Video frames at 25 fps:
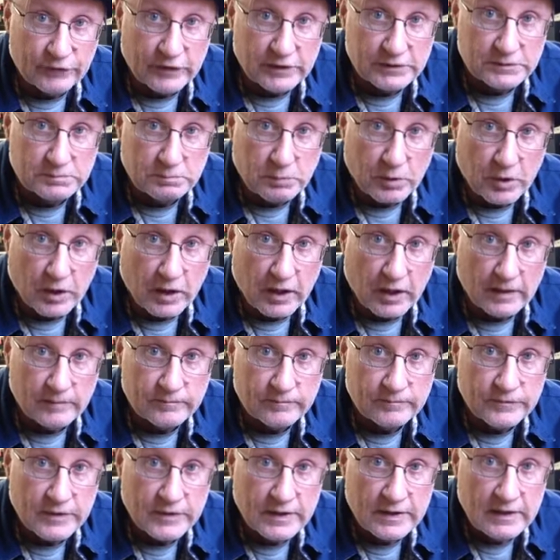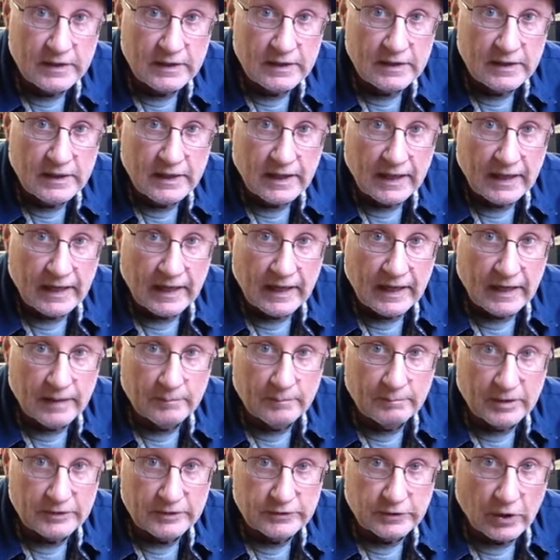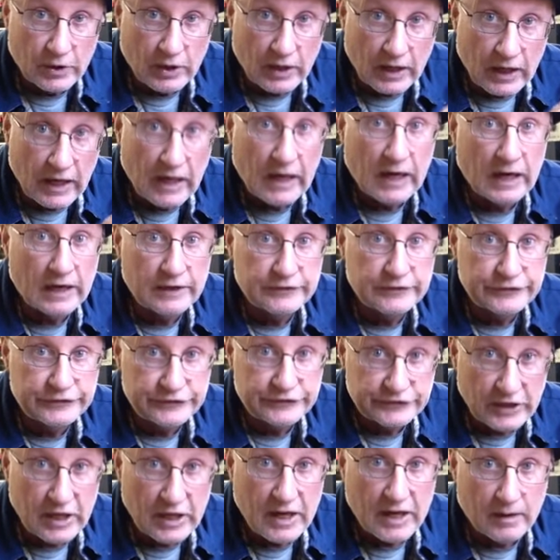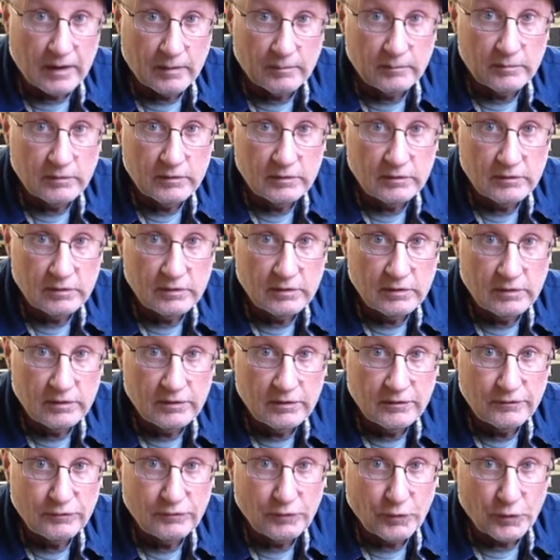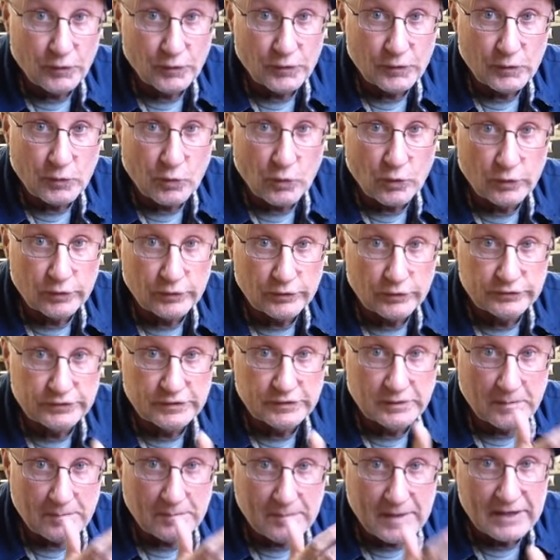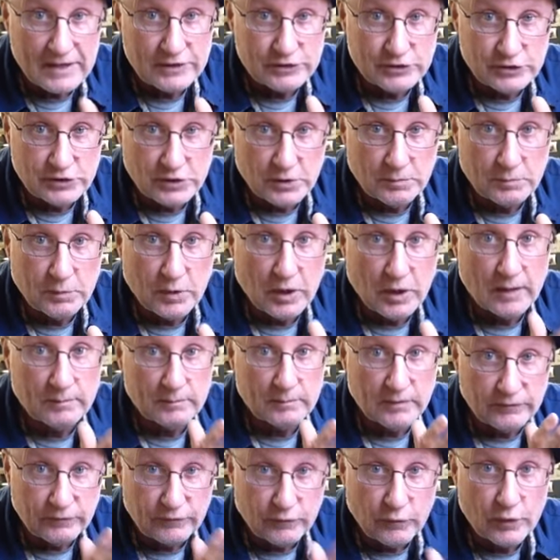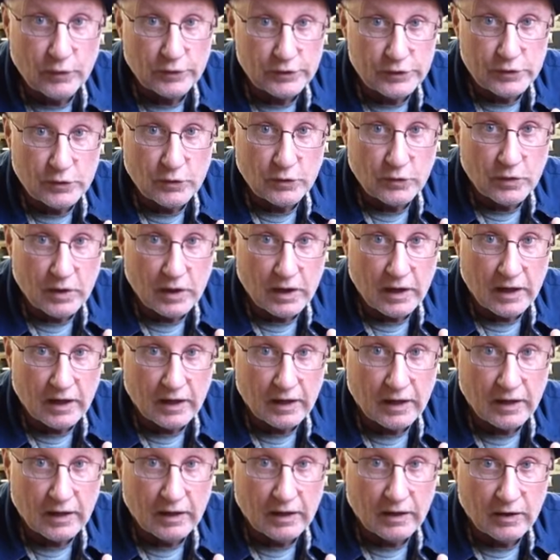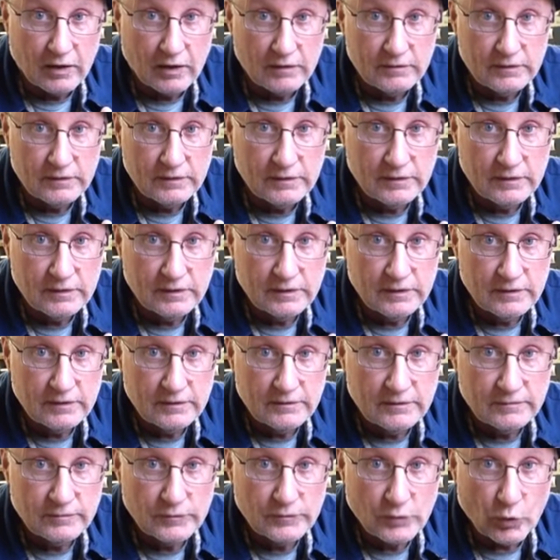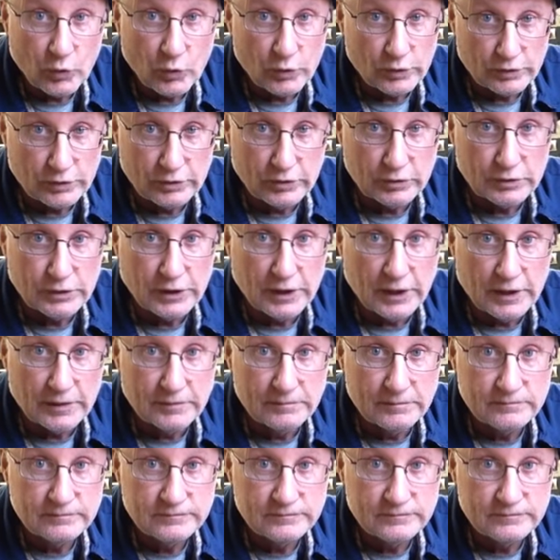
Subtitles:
inch pot, but there are some 4 1/4s, and to measure your pot before you order the lid.